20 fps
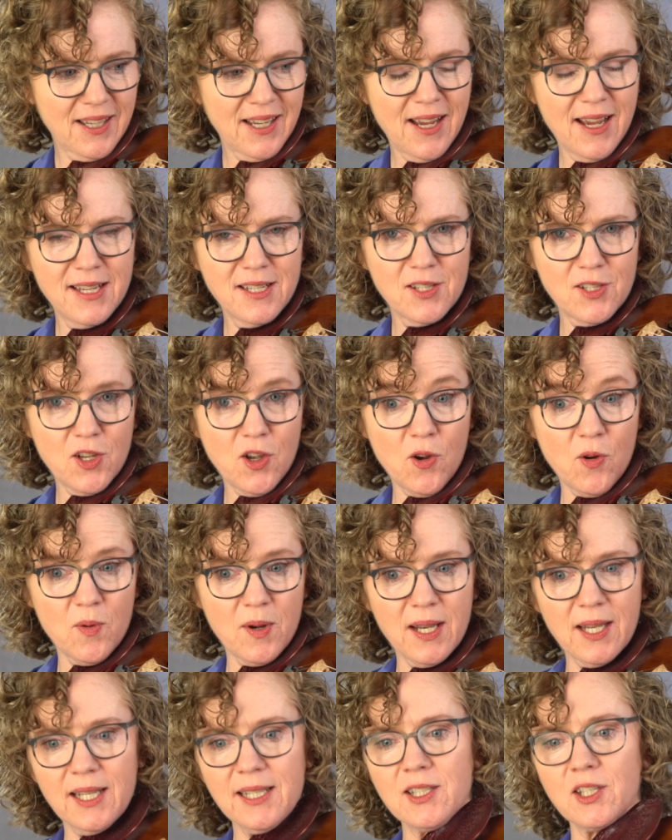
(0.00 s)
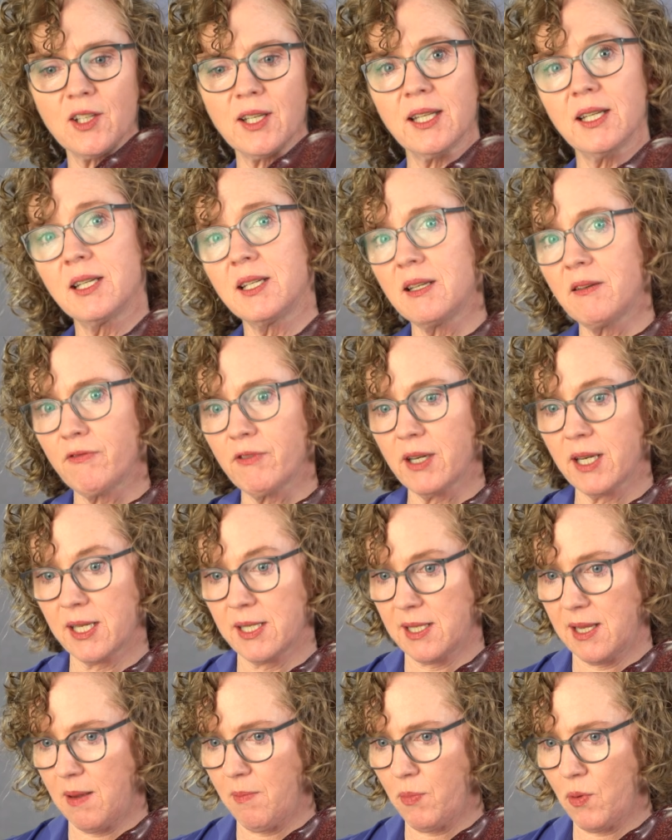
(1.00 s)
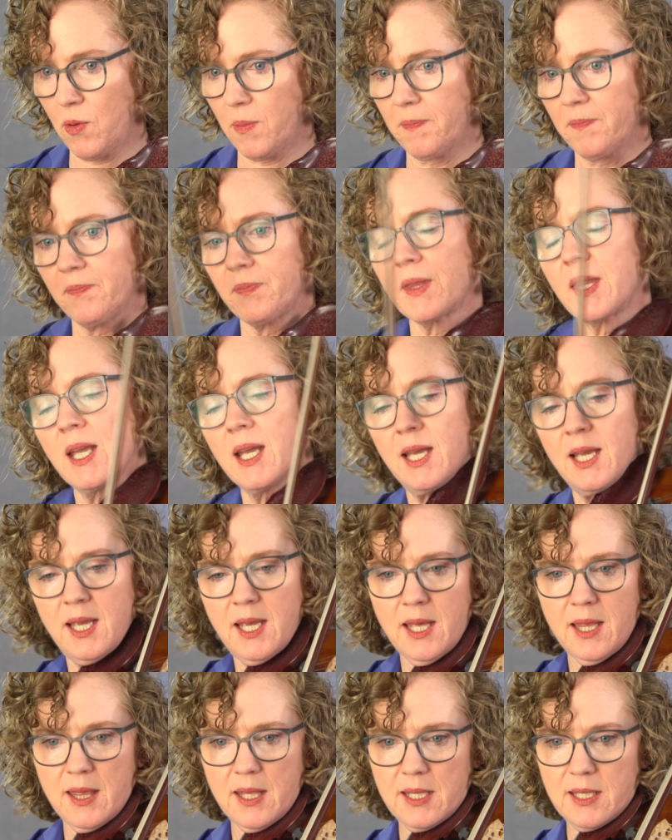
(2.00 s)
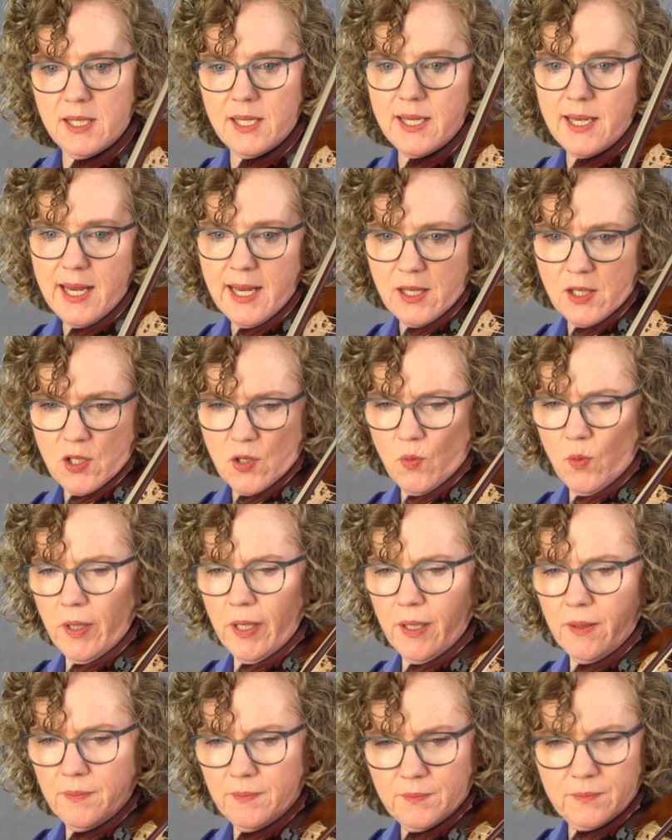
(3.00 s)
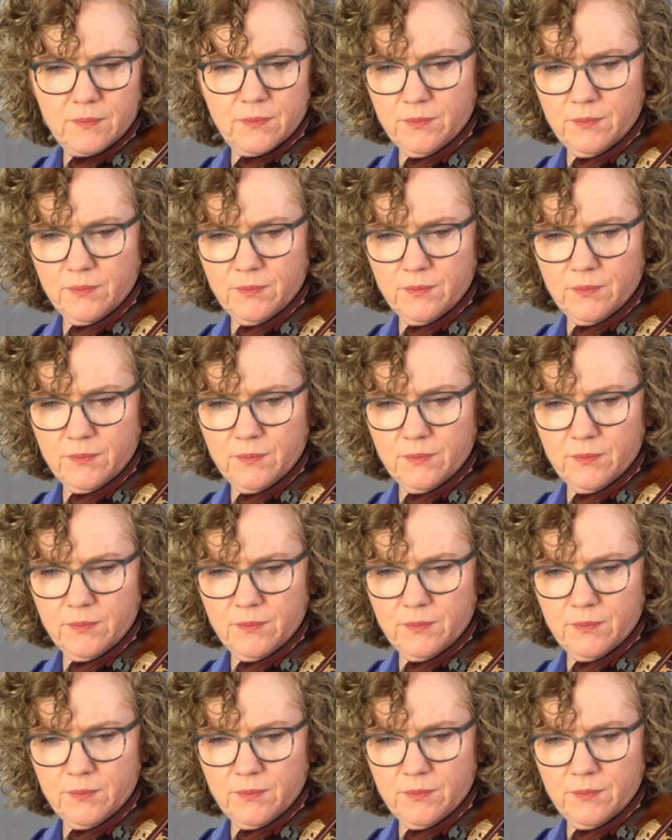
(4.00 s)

Okay, so let's look at a different example. This next one,